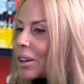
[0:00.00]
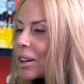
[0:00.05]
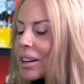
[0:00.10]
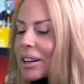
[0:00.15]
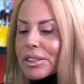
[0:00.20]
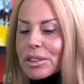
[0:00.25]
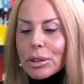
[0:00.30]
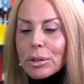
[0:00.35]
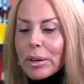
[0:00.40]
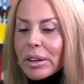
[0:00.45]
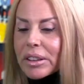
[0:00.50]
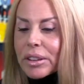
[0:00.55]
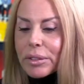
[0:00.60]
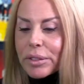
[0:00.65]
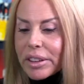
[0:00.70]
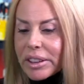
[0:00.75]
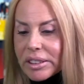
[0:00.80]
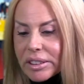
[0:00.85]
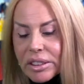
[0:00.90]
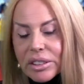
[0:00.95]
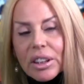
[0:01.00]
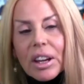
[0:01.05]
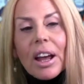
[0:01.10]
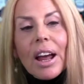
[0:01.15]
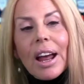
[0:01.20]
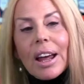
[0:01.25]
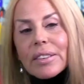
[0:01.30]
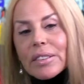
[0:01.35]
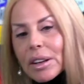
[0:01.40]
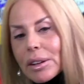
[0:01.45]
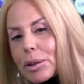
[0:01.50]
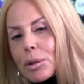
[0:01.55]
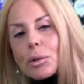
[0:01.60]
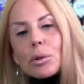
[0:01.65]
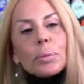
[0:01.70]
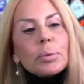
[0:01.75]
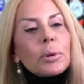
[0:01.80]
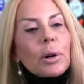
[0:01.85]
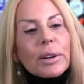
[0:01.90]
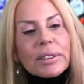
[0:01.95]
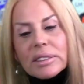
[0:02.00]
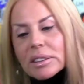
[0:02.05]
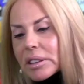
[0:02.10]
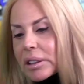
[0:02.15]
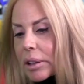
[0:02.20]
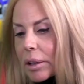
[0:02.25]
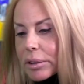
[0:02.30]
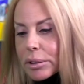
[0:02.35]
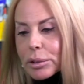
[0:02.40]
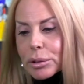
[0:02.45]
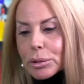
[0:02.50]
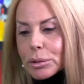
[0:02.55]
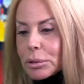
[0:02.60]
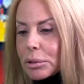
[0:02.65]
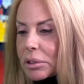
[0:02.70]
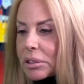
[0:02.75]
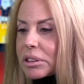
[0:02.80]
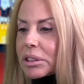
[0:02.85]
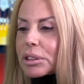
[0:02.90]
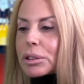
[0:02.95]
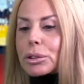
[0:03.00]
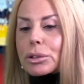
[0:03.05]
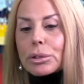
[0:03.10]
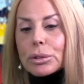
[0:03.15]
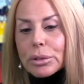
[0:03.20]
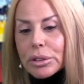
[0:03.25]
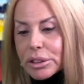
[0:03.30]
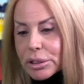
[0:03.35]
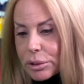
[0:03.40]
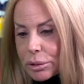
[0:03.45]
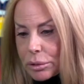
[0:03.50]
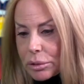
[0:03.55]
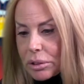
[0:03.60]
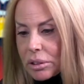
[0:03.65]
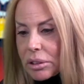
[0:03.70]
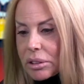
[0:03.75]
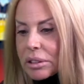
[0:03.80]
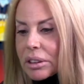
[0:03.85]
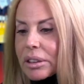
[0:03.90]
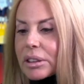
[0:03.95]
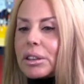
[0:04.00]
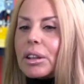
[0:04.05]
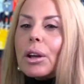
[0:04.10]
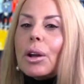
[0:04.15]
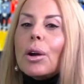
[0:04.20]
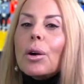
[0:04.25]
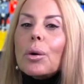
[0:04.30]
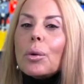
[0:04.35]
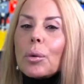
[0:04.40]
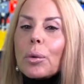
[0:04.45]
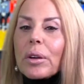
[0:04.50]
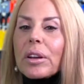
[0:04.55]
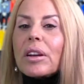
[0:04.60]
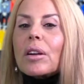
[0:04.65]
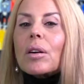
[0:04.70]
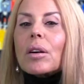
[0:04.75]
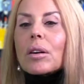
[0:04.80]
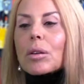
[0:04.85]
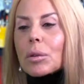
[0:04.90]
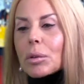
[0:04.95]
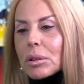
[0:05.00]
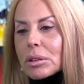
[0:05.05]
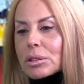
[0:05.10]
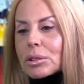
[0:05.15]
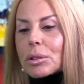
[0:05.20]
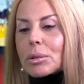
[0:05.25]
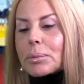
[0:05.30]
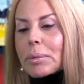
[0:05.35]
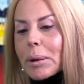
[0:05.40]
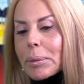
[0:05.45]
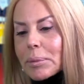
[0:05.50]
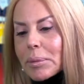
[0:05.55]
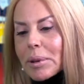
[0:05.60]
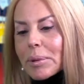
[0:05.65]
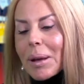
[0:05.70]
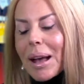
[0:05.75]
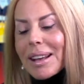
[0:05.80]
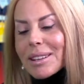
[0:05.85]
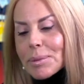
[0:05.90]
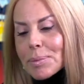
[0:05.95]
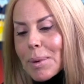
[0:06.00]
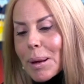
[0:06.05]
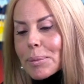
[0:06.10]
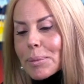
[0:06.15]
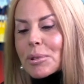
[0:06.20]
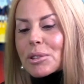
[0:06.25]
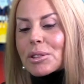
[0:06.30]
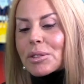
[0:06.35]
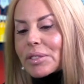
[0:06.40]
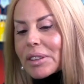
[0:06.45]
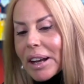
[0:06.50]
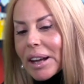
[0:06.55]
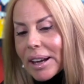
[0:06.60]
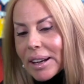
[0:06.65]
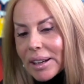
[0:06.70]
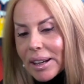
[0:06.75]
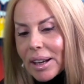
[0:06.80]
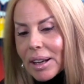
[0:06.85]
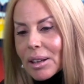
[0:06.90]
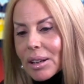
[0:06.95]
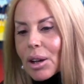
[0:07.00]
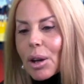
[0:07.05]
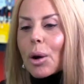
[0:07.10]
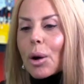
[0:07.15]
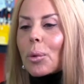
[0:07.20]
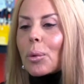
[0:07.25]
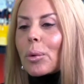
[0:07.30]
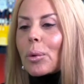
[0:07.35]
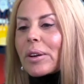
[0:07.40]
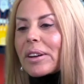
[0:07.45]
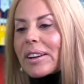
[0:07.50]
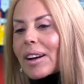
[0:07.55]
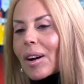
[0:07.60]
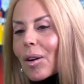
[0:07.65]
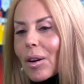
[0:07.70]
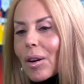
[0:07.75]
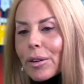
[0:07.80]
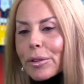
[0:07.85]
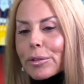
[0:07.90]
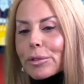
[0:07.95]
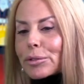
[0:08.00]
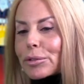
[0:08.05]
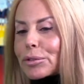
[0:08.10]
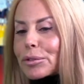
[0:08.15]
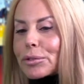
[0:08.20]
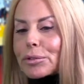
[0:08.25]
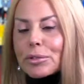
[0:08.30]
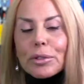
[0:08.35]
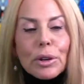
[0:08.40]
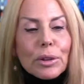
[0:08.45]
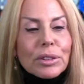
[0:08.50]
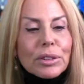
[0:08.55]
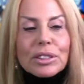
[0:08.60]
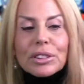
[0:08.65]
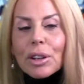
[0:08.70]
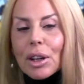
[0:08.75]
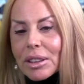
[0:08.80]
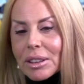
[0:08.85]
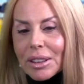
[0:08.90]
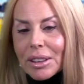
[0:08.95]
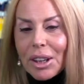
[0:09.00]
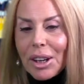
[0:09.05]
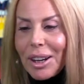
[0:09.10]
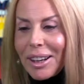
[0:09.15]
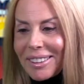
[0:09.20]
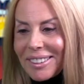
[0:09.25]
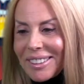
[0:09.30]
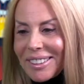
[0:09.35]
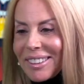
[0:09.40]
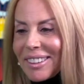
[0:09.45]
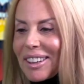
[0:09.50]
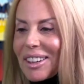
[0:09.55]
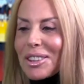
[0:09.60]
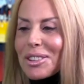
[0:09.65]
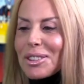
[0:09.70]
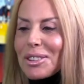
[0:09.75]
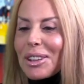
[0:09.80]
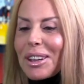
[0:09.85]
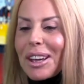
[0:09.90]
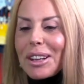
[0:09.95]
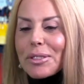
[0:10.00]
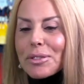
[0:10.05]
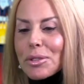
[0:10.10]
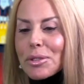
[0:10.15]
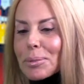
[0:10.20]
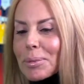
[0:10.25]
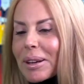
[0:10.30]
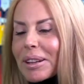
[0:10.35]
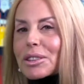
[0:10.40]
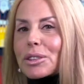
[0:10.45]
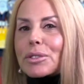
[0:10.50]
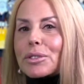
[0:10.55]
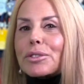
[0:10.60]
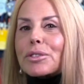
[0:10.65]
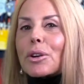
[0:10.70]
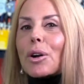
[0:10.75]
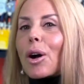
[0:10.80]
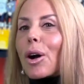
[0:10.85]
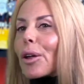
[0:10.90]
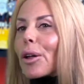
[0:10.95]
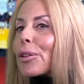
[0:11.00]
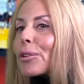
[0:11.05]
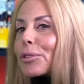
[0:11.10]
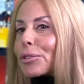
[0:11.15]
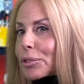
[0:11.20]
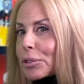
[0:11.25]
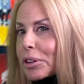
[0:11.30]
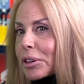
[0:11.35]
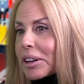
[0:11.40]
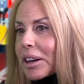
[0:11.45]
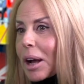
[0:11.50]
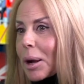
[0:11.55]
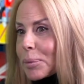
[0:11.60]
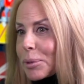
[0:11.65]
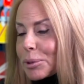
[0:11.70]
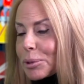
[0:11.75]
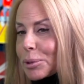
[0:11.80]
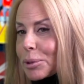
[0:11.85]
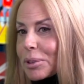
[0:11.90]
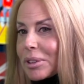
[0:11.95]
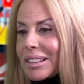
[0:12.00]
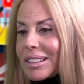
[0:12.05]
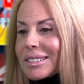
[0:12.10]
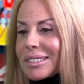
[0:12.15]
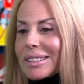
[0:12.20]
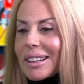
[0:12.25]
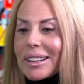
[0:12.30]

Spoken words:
It's a great advantage. And then you apply to the other schools and the SUNY schools, and we are also as members of NACAC, we are first on the line to get information for other free opportunities.